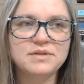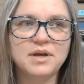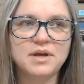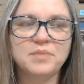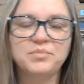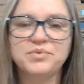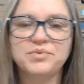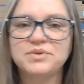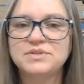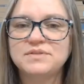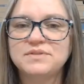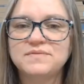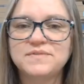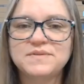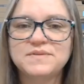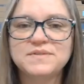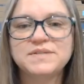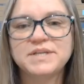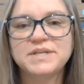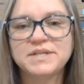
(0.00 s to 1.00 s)
upwards of
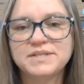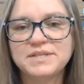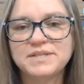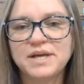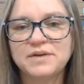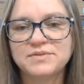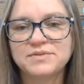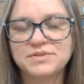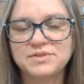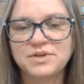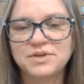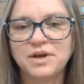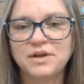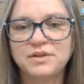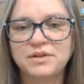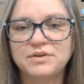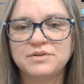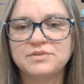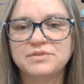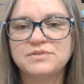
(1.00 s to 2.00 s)

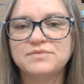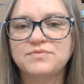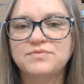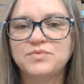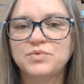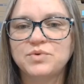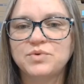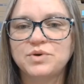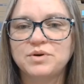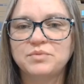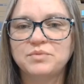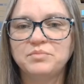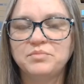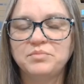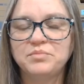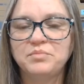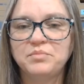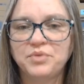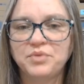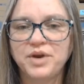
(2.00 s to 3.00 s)
$6,000 for
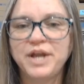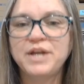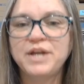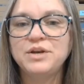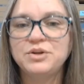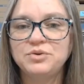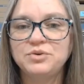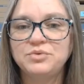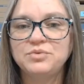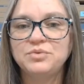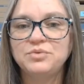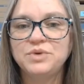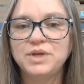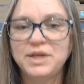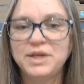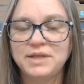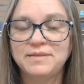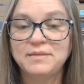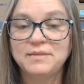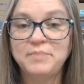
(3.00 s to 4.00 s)
brand new
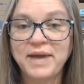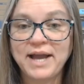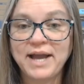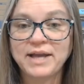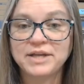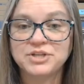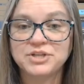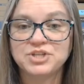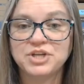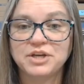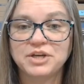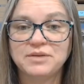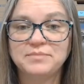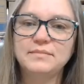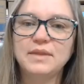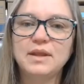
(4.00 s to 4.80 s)
in the packaging.